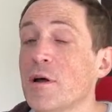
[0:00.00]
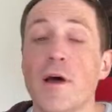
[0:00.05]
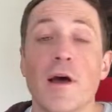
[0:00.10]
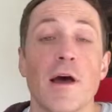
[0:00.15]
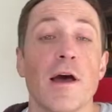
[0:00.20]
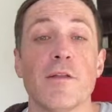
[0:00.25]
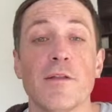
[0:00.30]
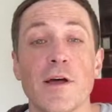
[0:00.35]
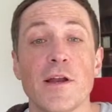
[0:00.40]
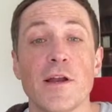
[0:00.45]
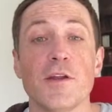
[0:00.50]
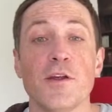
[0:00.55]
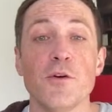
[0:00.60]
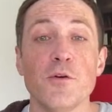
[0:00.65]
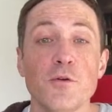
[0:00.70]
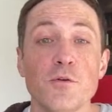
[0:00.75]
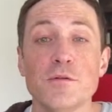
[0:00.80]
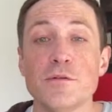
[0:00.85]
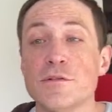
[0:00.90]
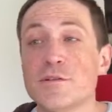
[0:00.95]
and then
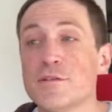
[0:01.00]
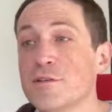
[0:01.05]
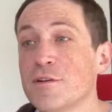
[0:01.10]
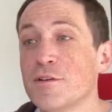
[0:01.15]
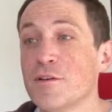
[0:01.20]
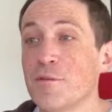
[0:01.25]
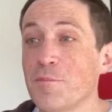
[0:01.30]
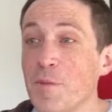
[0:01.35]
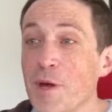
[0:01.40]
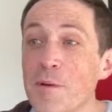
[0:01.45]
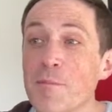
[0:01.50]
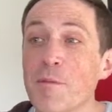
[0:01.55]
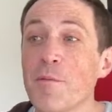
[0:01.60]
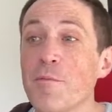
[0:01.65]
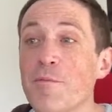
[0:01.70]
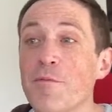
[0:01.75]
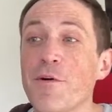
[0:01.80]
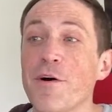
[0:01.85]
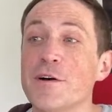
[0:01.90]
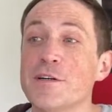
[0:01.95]
use the minimum
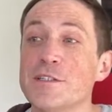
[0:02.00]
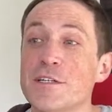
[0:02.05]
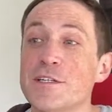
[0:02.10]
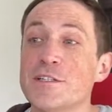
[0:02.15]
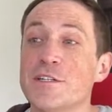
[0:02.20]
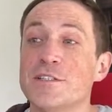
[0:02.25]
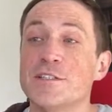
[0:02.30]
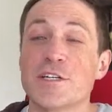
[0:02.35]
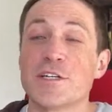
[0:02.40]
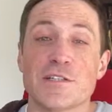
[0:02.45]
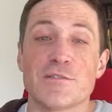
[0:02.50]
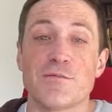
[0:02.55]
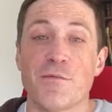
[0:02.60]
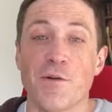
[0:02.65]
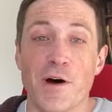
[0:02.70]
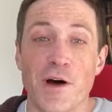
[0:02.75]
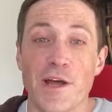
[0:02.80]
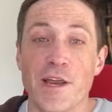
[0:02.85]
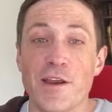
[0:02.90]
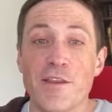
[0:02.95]
function to just
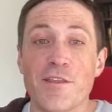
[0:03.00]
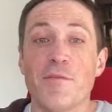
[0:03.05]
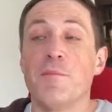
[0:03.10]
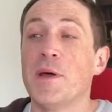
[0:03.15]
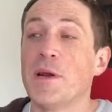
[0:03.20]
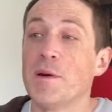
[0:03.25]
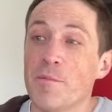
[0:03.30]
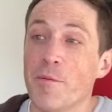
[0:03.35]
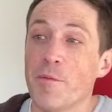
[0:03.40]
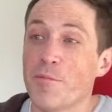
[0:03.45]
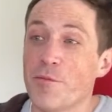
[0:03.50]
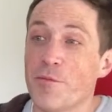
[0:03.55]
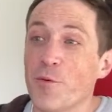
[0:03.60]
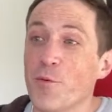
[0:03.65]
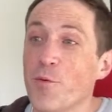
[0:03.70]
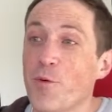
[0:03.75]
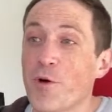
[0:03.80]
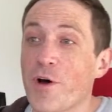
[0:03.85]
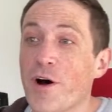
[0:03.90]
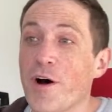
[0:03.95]
find the minimum
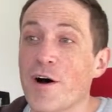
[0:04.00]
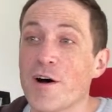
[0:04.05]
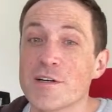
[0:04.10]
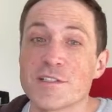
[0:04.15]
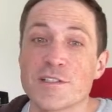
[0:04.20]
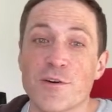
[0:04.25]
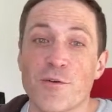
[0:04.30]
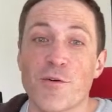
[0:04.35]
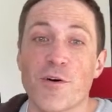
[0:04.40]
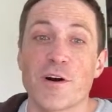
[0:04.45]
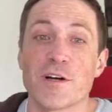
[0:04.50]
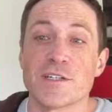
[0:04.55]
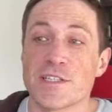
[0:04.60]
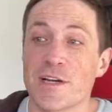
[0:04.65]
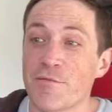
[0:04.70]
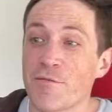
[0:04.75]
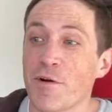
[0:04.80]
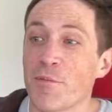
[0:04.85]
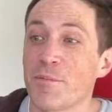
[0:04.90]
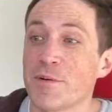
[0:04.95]
fuel cost across
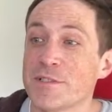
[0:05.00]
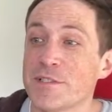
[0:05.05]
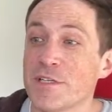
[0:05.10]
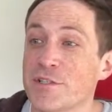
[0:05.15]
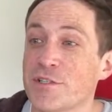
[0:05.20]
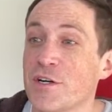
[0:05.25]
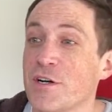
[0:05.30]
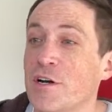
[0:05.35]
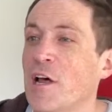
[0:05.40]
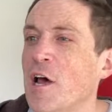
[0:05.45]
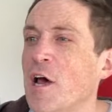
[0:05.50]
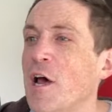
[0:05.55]
every position.